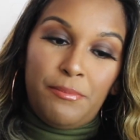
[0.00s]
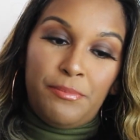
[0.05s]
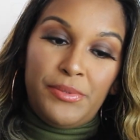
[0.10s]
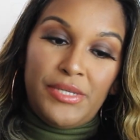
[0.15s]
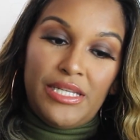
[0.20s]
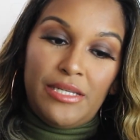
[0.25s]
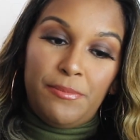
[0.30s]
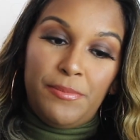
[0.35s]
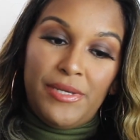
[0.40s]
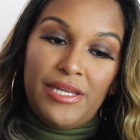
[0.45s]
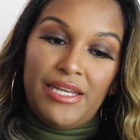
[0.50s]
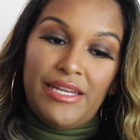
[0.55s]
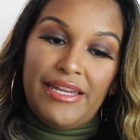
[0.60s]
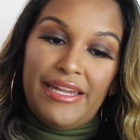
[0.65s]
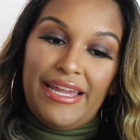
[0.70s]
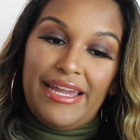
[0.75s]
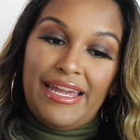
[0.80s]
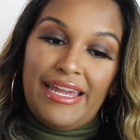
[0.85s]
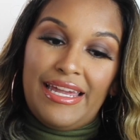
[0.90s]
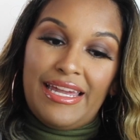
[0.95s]

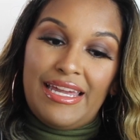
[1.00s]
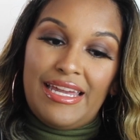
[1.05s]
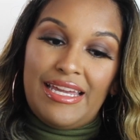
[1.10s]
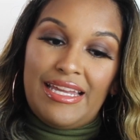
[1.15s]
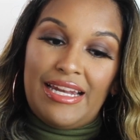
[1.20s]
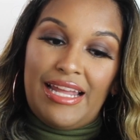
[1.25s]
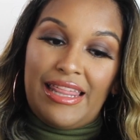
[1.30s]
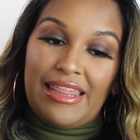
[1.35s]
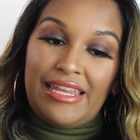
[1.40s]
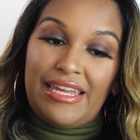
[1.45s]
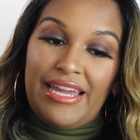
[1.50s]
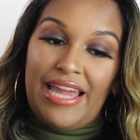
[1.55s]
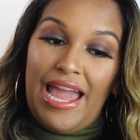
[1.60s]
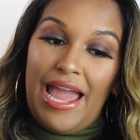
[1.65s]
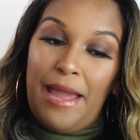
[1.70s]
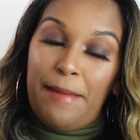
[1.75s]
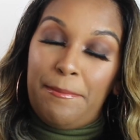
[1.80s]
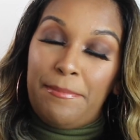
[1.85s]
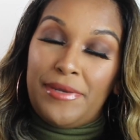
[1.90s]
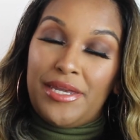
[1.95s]
BB in the
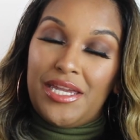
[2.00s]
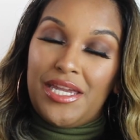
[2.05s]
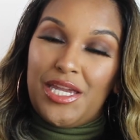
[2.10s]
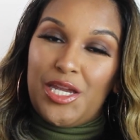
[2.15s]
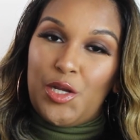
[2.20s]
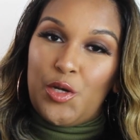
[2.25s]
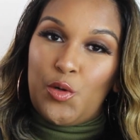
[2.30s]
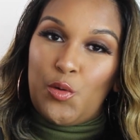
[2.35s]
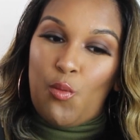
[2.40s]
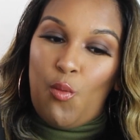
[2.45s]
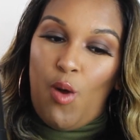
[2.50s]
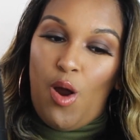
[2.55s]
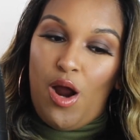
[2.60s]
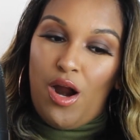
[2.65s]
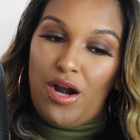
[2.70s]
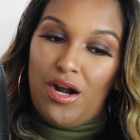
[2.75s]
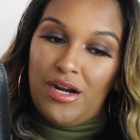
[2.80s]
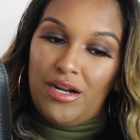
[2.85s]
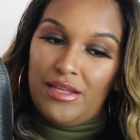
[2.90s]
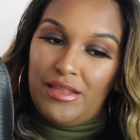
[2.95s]
Epi
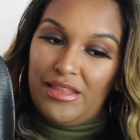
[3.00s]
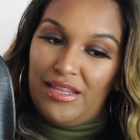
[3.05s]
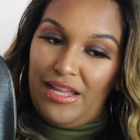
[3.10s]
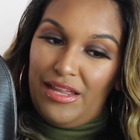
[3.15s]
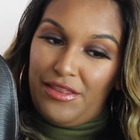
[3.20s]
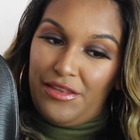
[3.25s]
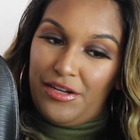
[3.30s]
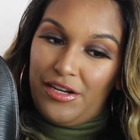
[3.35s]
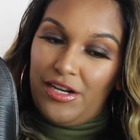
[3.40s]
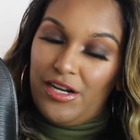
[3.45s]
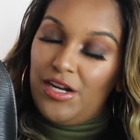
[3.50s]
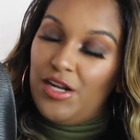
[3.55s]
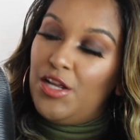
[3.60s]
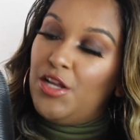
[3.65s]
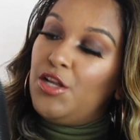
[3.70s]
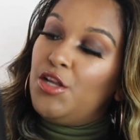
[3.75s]
Noir leather.